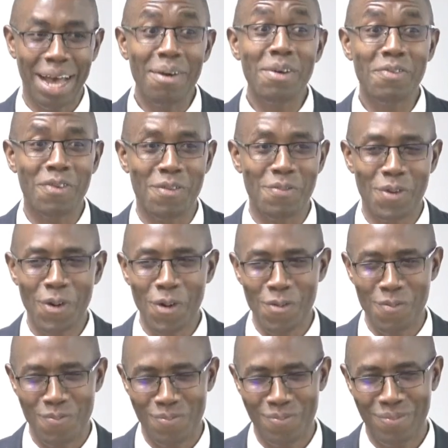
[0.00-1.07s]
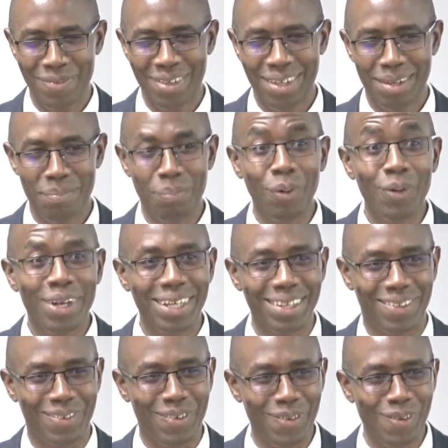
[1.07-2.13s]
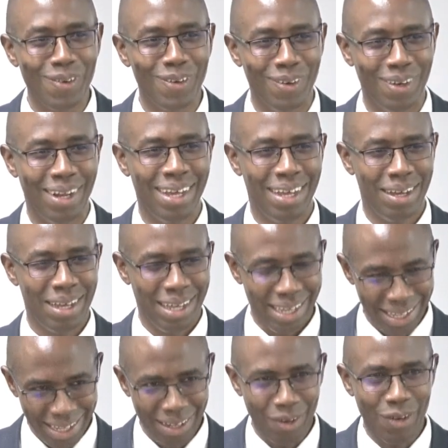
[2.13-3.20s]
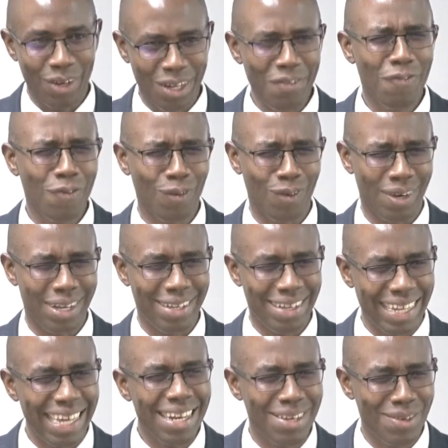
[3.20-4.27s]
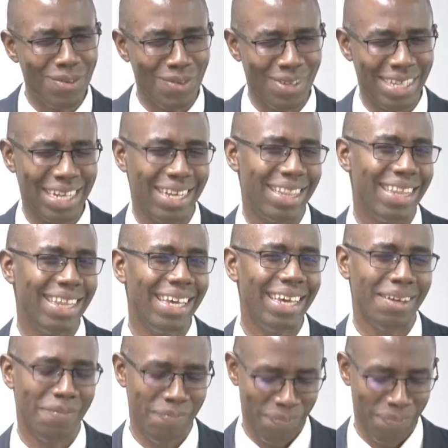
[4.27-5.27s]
away from home. Boarding school on default tends to start there.